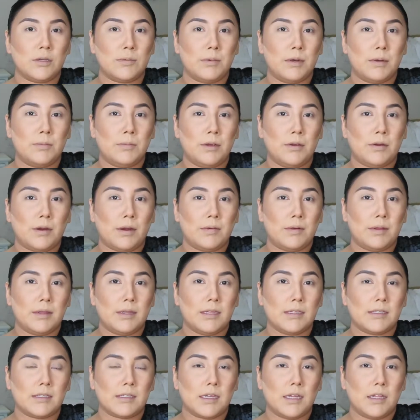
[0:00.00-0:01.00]
I'm gonna be grabbing
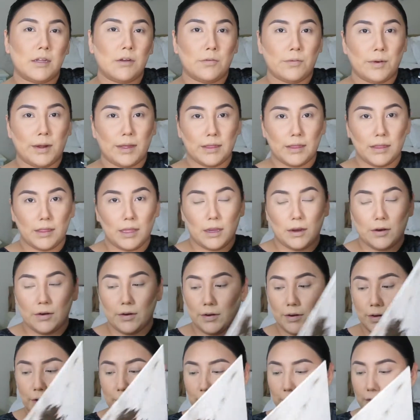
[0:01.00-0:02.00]
this color right there.
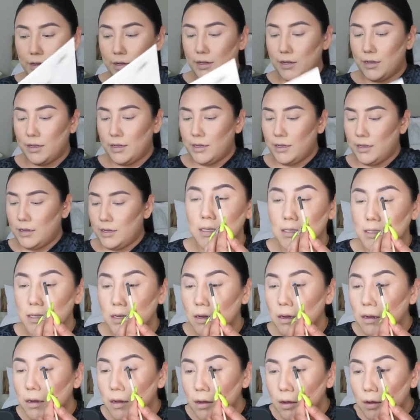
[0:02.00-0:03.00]
Place
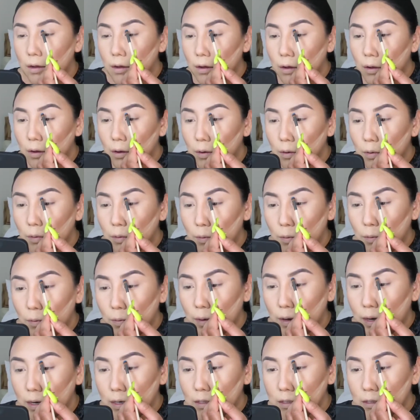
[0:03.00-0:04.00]
it
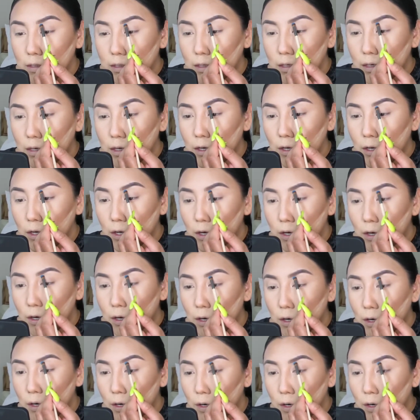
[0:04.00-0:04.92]
right here.